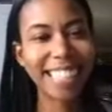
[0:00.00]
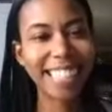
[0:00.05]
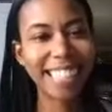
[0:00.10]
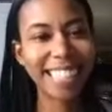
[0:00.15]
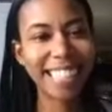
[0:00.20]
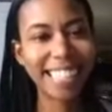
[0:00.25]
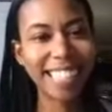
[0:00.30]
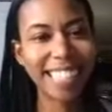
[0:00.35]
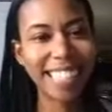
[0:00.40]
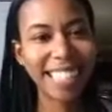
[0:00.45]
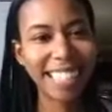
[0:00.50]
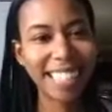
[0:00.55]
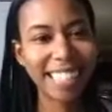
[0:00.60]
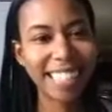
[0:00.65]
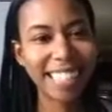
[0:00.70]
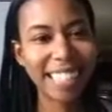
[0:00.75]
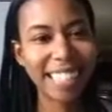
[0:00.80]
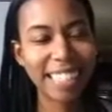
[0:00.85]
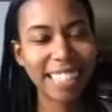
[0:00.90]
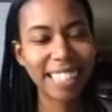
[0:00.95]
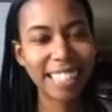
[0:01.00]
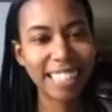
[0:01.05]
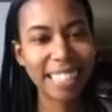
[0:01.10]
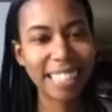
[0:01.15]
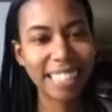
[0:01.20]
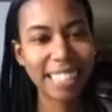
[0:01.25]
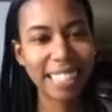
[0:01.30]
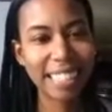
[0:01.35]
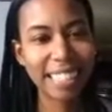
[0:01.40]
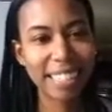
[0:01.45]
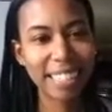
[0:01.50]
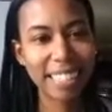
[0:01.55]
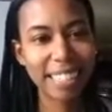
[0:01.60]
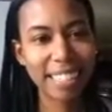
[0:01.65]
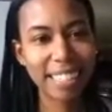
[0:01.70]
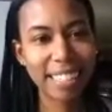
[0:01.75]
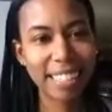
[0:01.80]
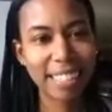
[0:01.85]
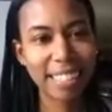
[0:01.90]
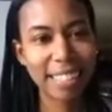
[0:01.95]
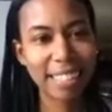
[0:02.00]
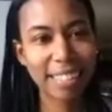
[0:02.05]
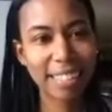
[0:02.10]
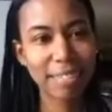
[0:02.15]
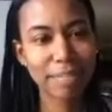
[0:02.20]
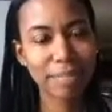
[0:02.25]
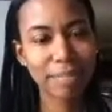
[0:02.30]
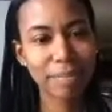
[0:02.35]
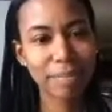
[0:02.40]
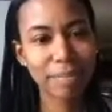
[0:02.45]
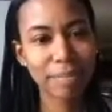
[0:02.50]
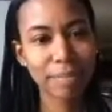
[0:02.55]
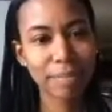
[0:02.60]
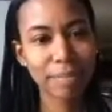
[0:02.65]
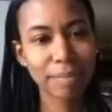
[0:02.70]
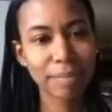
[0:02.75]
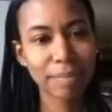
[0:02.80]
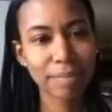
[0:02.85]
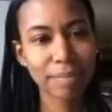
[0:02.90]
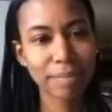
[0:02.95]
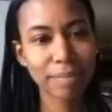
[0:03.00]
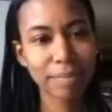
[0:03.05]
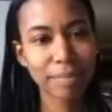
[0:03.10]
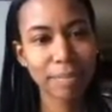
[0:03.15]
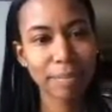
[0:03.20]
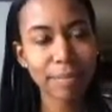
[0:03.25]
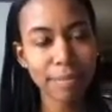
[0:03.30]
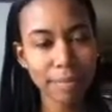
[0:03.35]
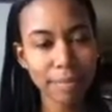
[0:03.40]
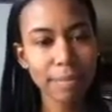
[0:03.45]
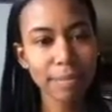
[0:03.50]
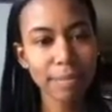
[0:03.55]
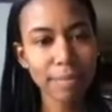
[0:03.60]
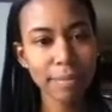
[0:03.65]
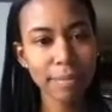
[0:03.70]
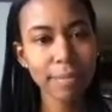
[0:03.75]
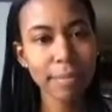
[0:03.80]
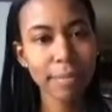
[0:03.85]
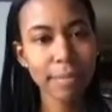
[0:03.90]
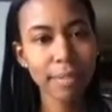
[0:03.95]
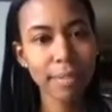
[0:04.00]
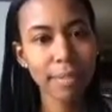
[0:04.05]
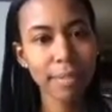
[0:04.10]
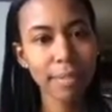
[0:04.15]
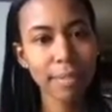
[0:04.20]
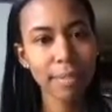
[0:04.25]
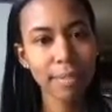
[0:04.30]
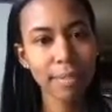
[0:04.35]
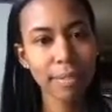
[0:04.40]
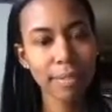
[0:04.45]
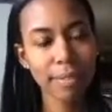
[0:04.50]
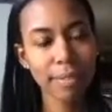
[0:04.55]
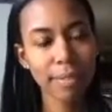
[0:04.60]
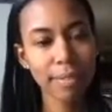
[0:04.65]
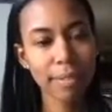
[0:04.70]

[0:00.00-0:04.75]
This person isn't speaking.